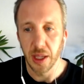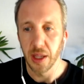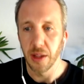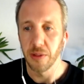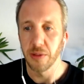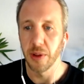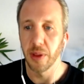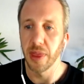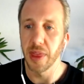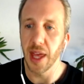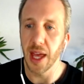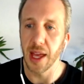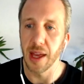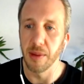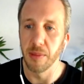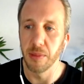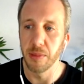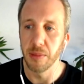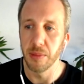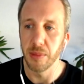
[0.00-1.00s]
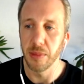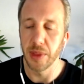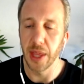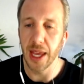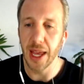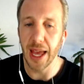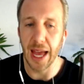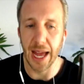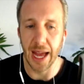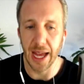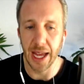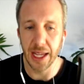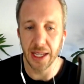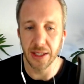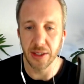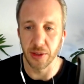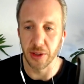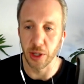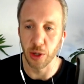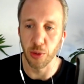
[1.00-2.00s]
for them, their
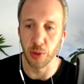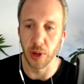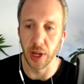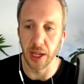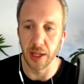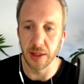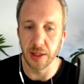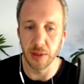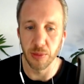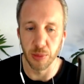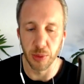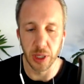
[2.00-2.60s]
ad or the creative